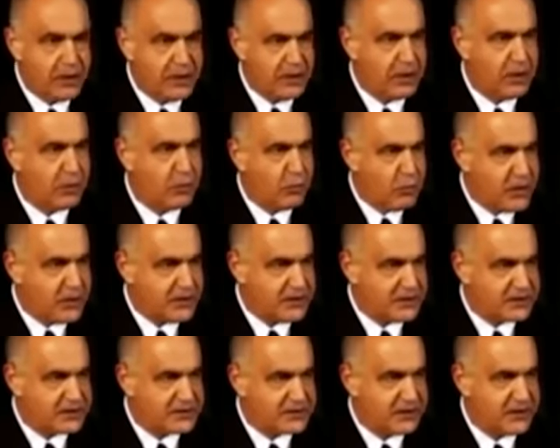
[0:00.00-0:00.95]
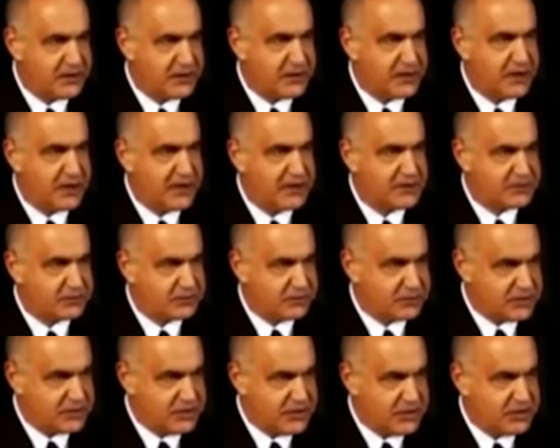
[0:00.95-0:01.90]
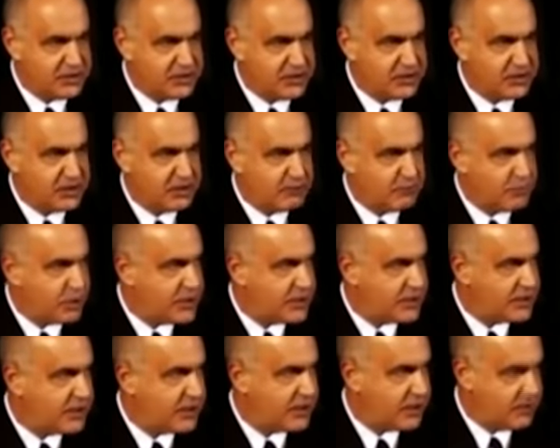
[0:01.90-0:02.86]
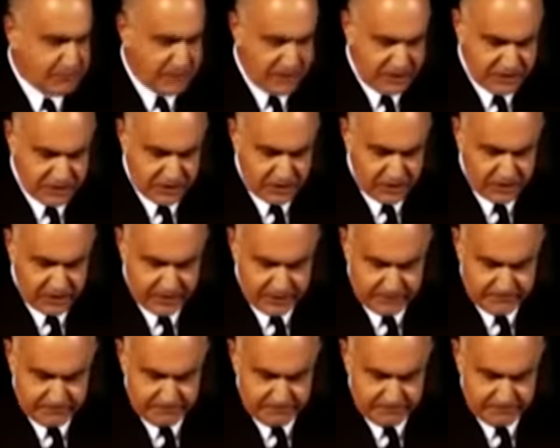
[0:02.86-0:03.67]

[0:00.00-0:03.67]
are witnessing a strategic breakout by China.